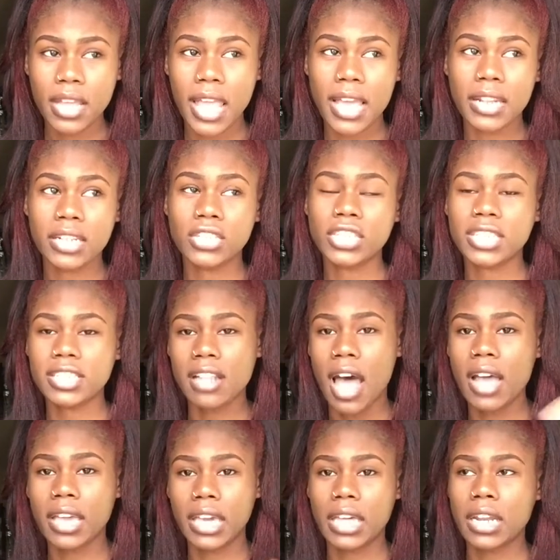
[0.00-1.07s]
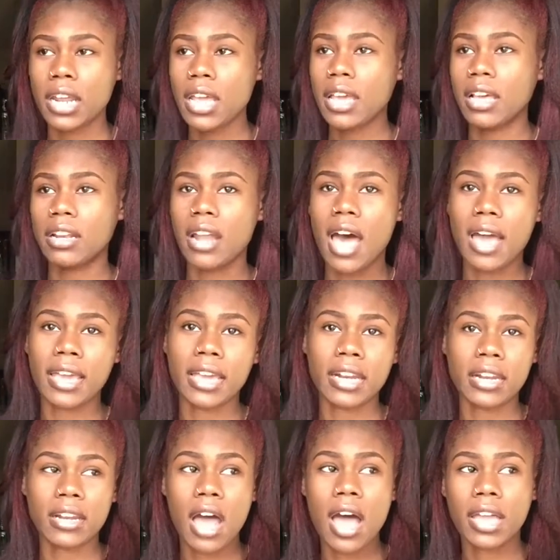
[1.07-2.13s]
And they're just knocking and
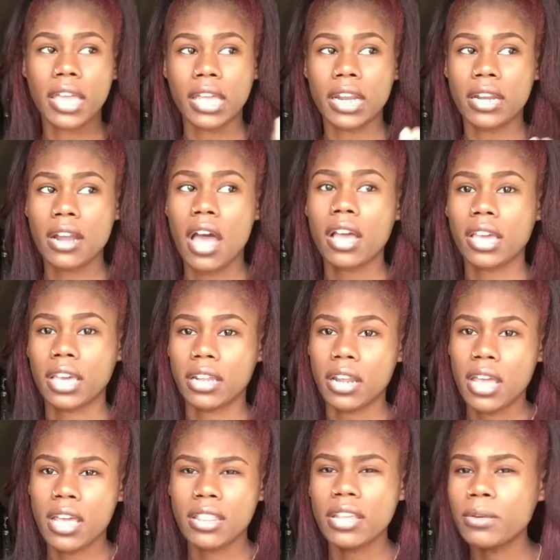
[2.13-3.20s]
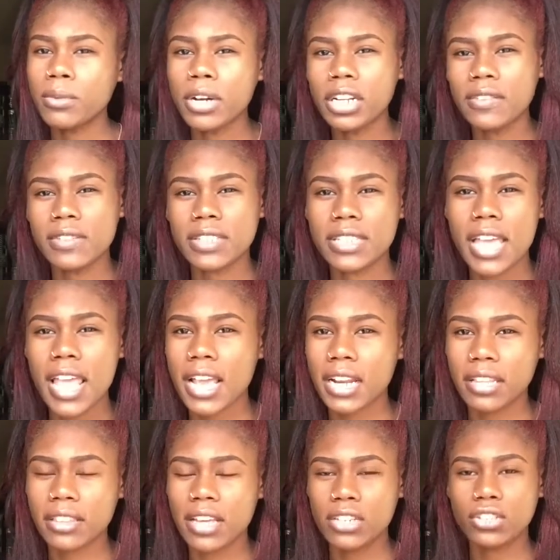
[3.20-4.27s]
knocking and knocking and knocking. They weren't even saying
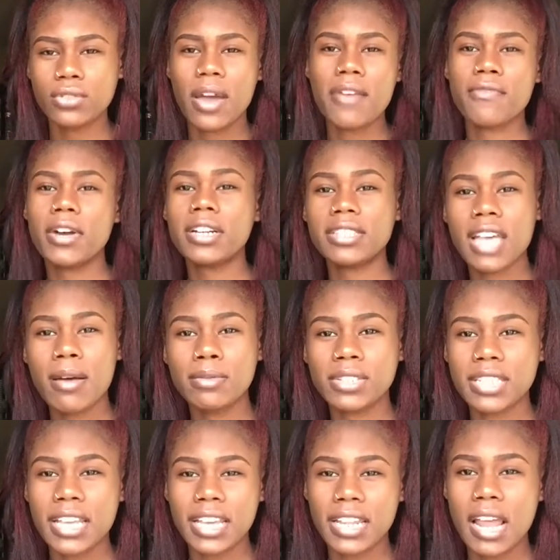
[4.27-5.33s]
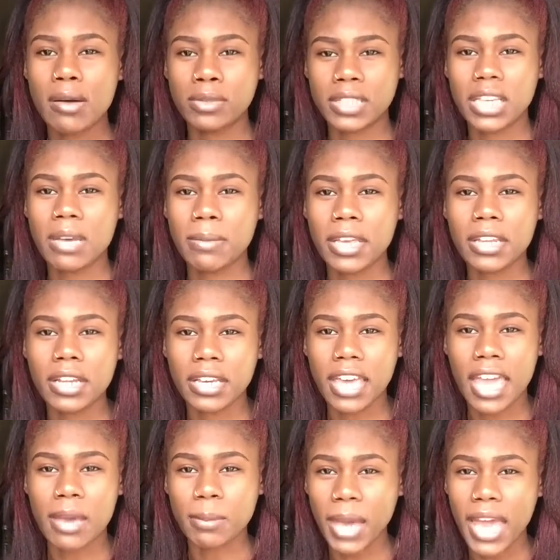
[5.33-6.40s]
anything. So at first I was thinking that was him. He done
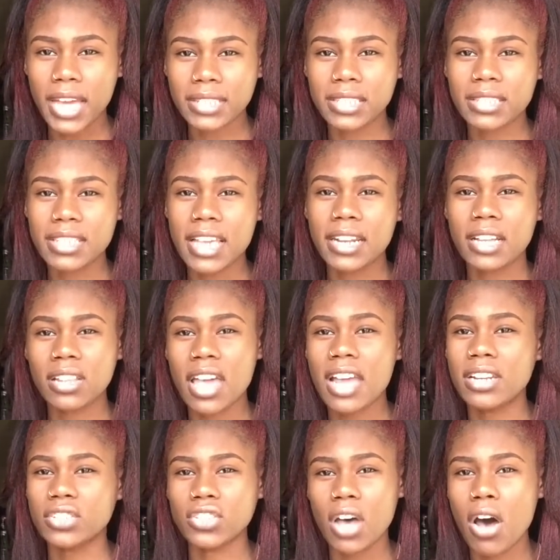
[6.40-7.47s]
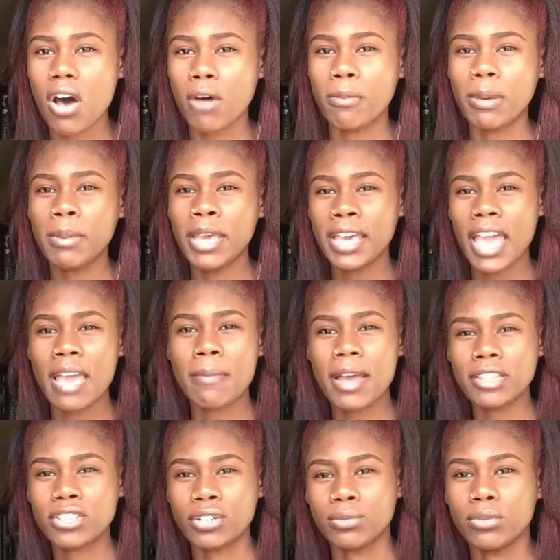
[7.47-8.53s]
came back since I declined his call. Maybe he came
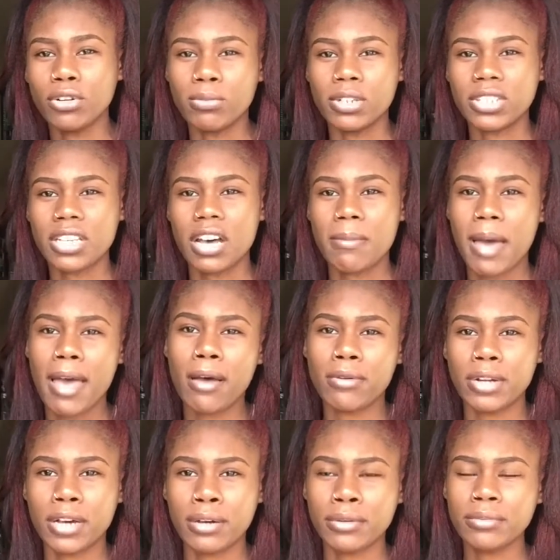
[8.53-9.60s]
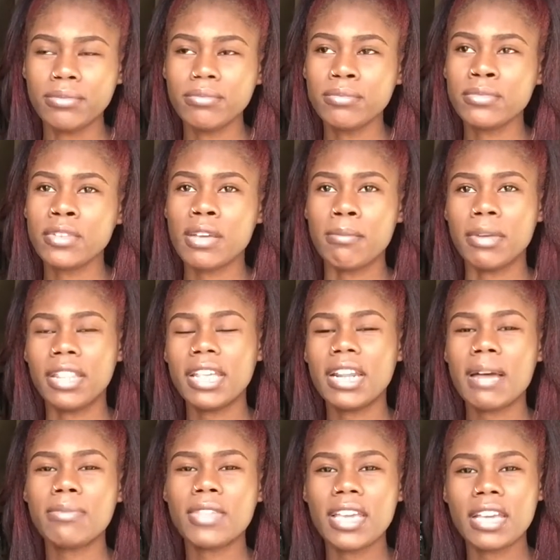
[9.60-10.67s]
back to the room or something. I don't know. But then
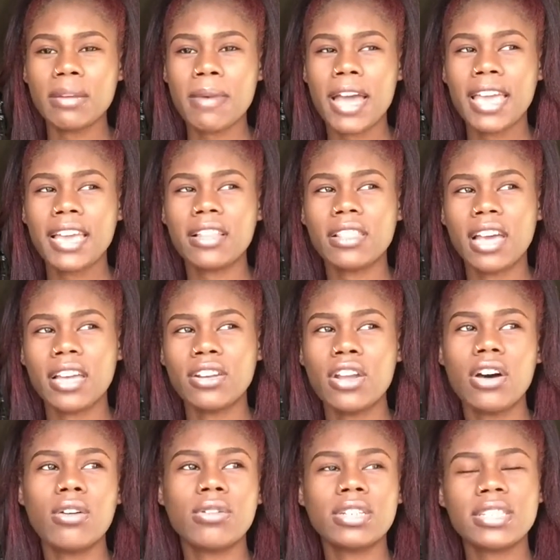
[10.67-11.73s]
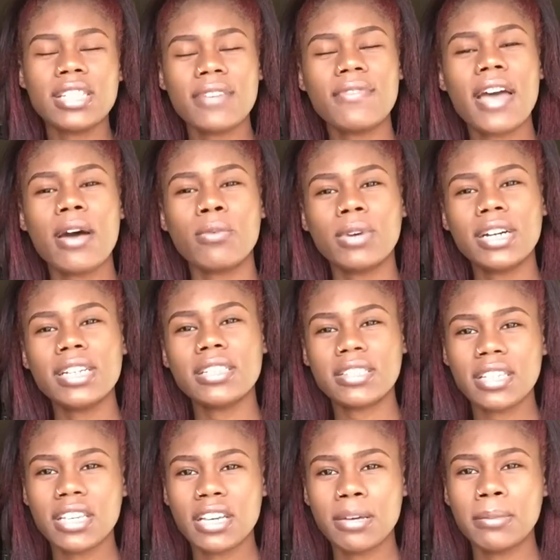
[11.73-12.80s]
I'm thinking in my head like, no, because if that
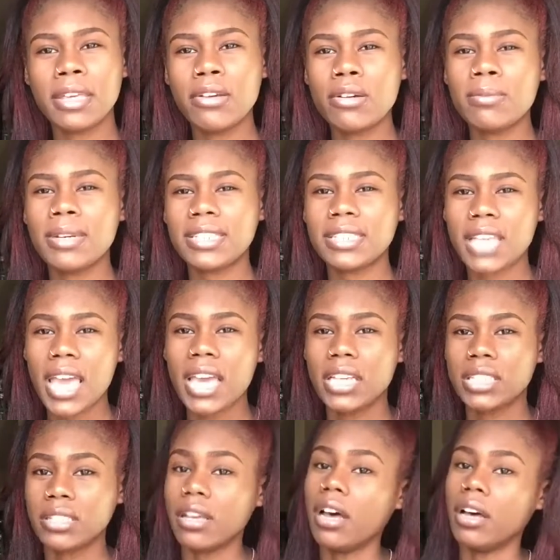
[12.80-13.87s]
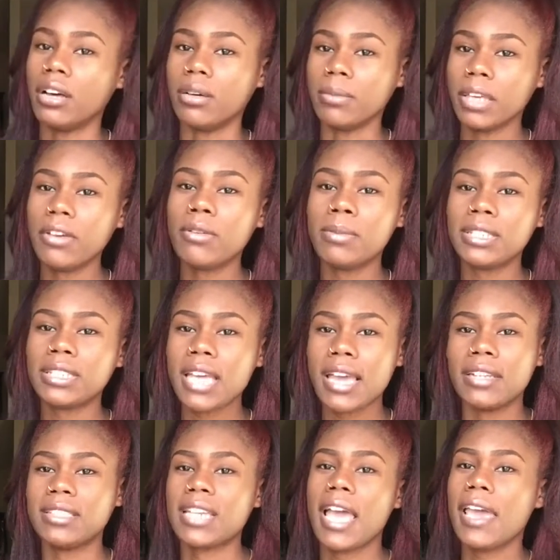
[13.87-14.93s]
was him, he would be saying something. He would be
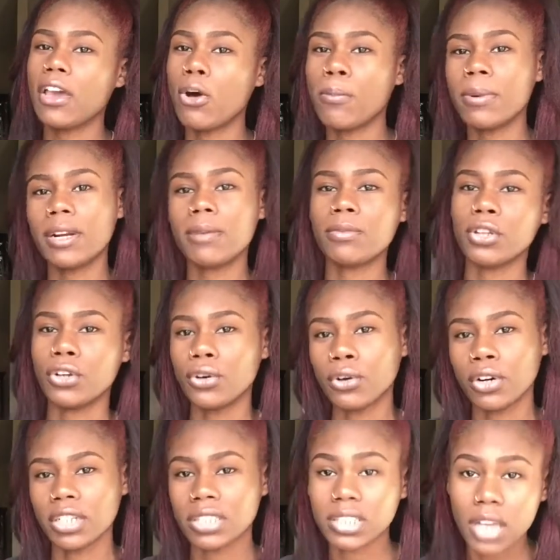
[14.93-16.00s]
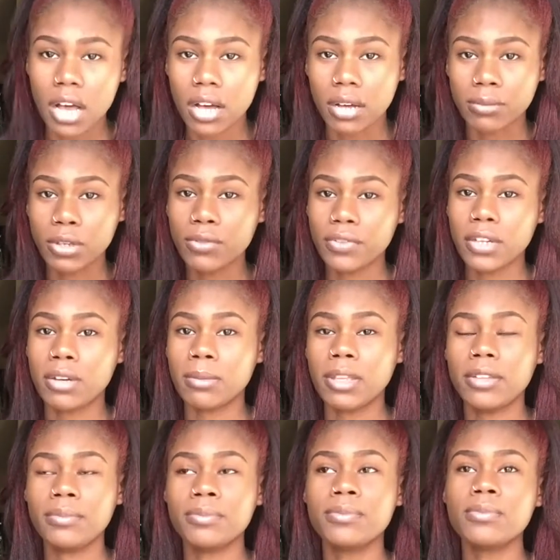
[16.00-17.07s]
saying, Tay, open up the door or something. You feel
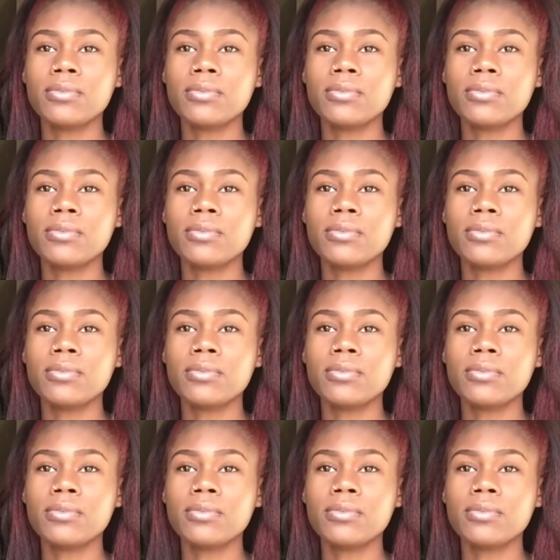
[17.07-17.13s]
me?